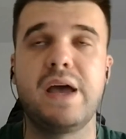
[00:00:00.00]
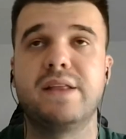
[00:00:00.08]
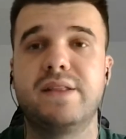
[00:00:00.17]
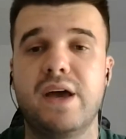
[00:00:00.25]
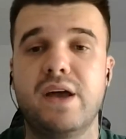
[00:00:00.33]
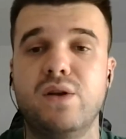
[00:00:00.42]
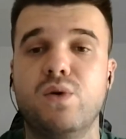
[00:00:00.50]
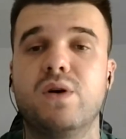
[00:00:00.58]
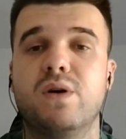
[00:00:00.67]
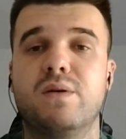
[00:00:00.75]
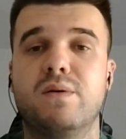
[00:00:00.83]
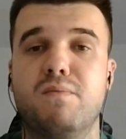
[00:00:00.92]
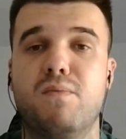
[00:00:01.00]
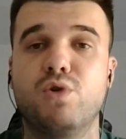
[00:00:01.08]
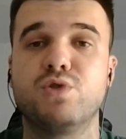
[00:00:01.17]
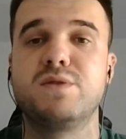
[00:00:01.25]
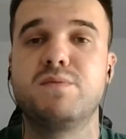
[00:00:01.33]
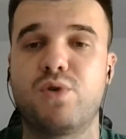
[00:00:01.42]
and then
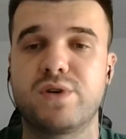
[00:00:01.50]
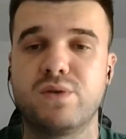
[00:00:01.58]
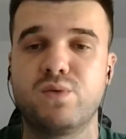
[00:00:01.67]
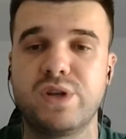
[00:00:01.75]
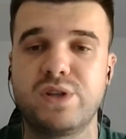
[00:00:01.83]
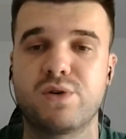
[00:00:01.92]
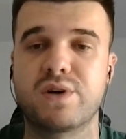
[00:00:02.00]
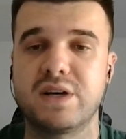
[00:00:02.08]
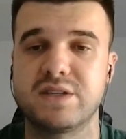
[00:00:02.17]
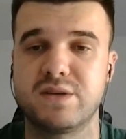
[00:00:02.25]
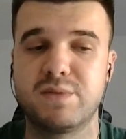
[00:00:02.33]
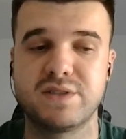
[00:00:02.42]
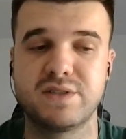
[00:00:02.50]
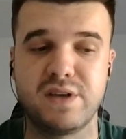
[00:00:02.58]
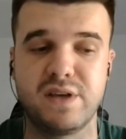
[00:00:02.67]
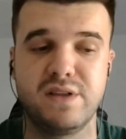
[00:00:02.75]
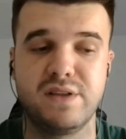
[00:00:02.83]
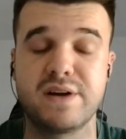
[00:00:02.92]
most important with your
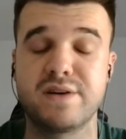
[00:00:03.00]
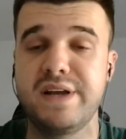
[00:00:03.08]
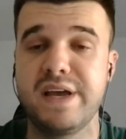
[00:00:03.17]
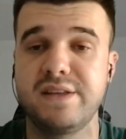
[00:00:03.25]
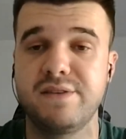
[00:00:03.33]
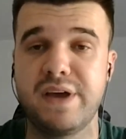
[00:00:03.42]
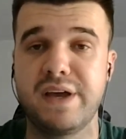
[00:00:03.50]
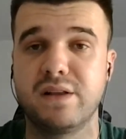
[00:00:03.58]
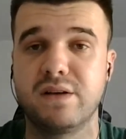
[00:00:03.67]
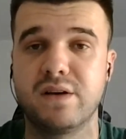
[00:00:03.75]
customers in their native